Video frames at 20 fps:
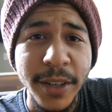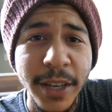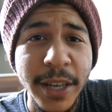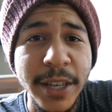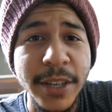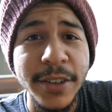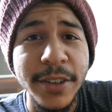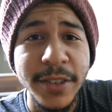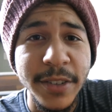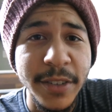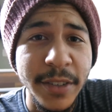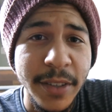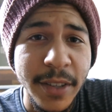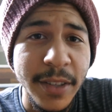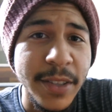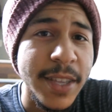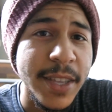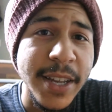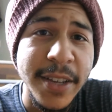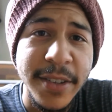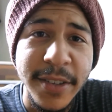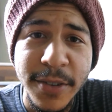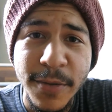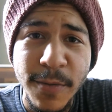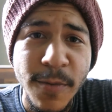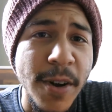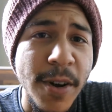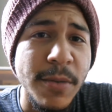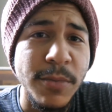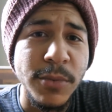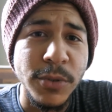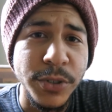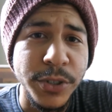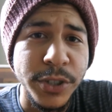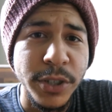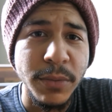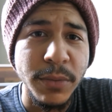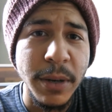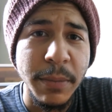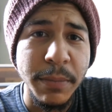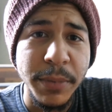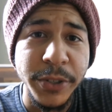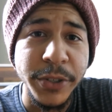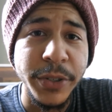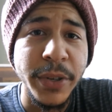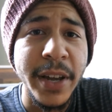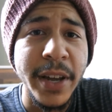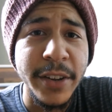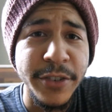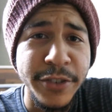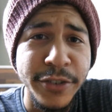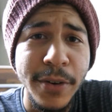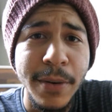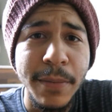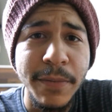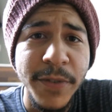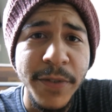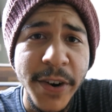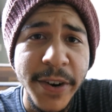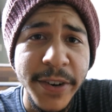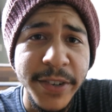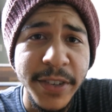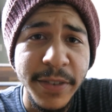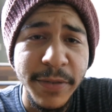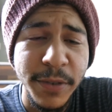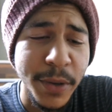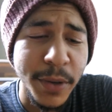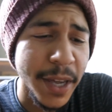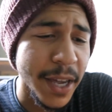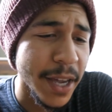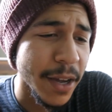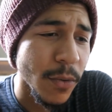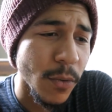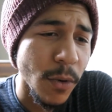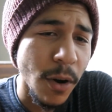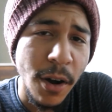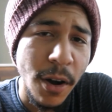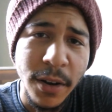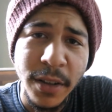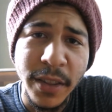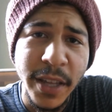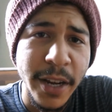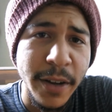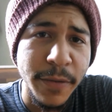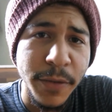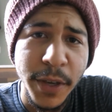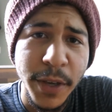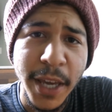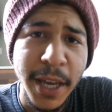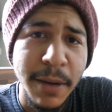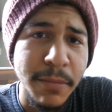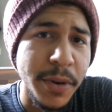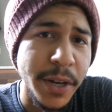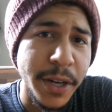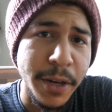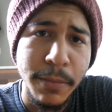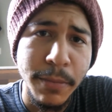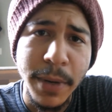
and the things you want will show up. But you gotta show up first. If you can't walk there, if you can't bring your